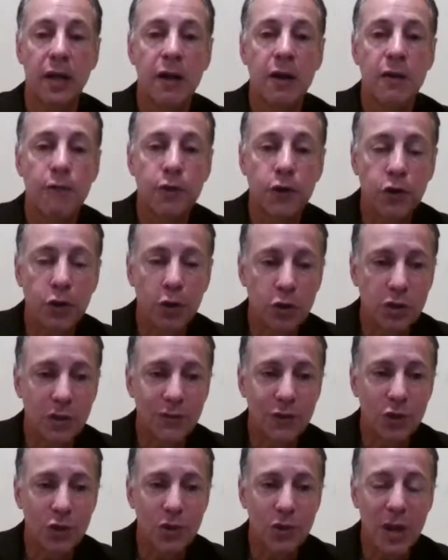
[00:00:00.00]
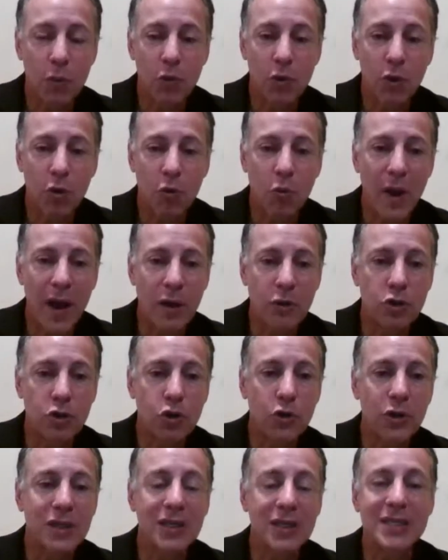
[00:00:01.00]
For those of you that were around
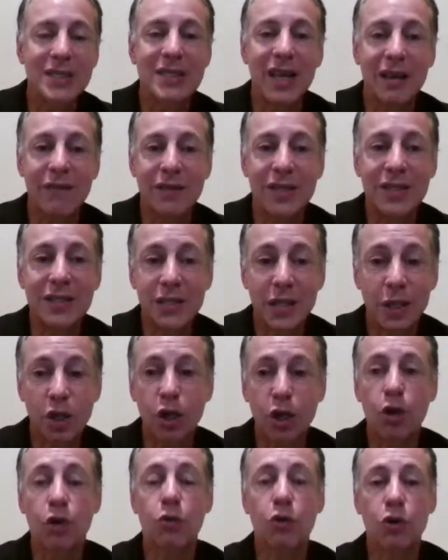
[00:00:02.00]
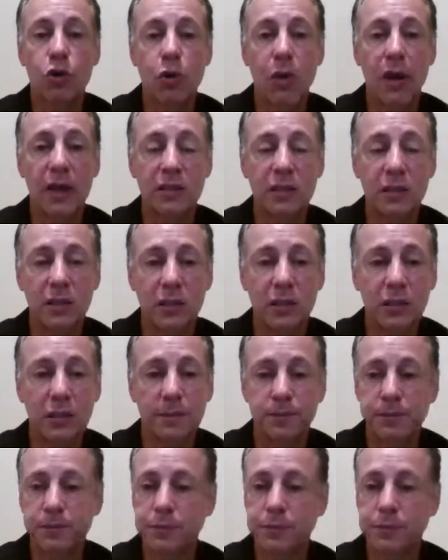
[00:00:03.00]
during the savings and loan crisis,